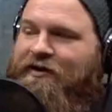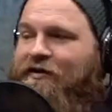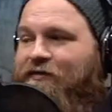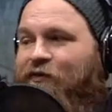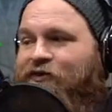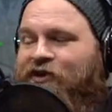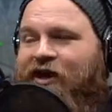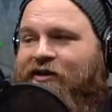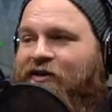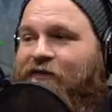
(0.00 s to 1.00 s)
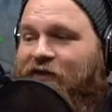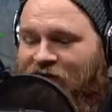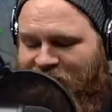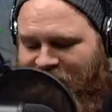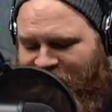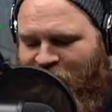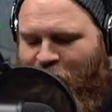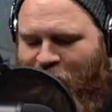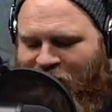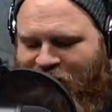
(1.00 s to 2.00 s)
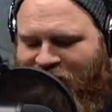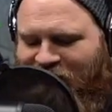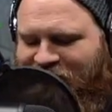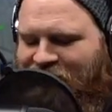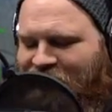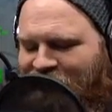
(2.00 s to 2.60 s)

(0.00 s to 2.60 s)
Which, yeah, definitely the firmware is getting a little